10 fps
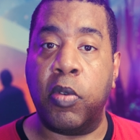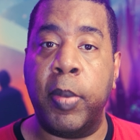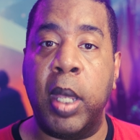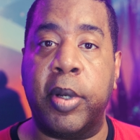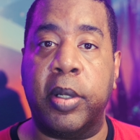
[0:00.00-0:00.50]

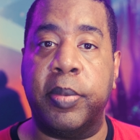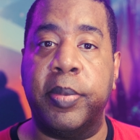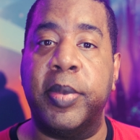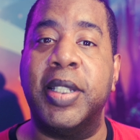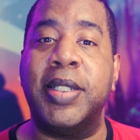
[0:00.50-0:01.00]
Remember,
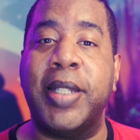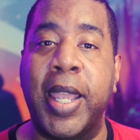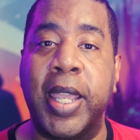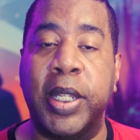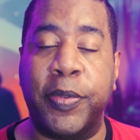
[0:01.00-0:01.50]

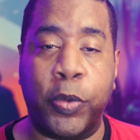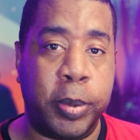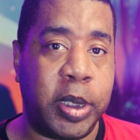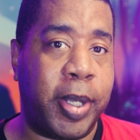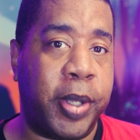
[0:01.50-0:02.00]
staying
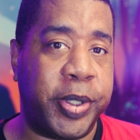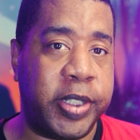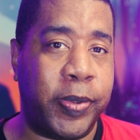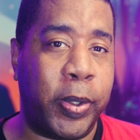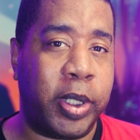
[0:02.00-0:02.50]
informed about
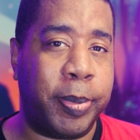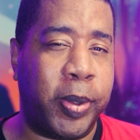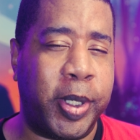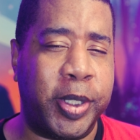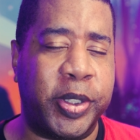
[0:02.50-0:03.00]
these
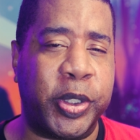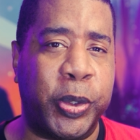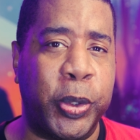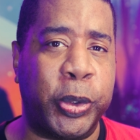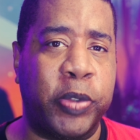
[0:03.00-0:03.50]
vulnerabilities is
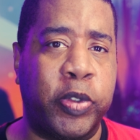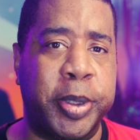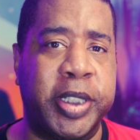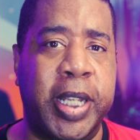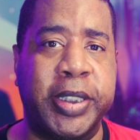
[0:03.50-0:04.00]
crucial for
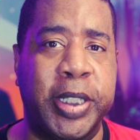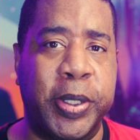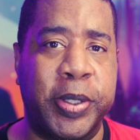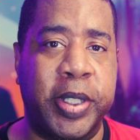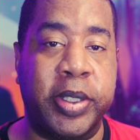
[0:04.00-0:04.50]
protecting
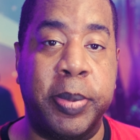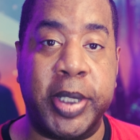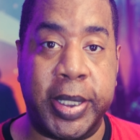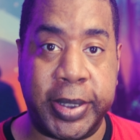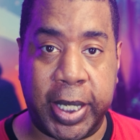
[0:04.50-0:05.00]
your
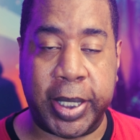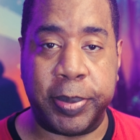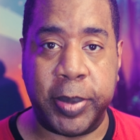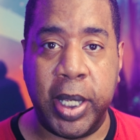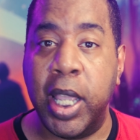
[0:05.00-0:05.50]
systems and data.
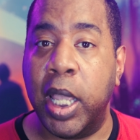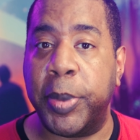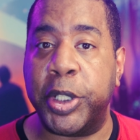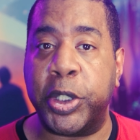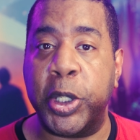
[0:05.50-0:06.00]

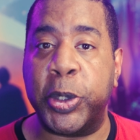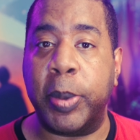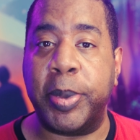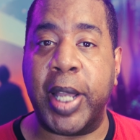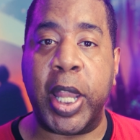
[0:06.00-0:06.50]
Be sure to
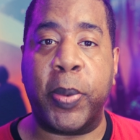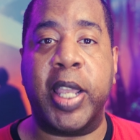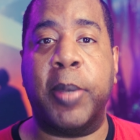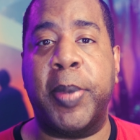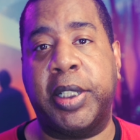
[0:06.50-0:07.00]
apply the
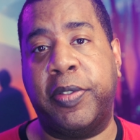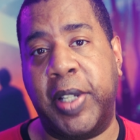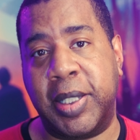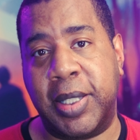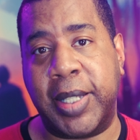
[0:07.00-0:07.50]
recommended
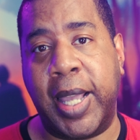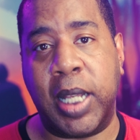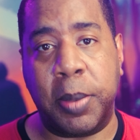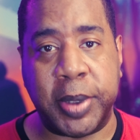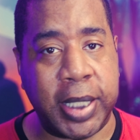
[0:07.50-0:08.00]
fixes and
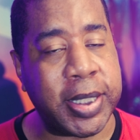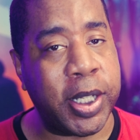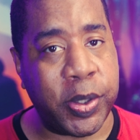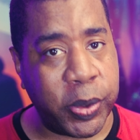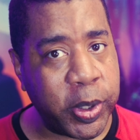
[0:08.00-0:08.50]
updates
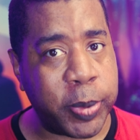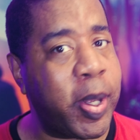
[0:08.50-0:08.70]
as soon as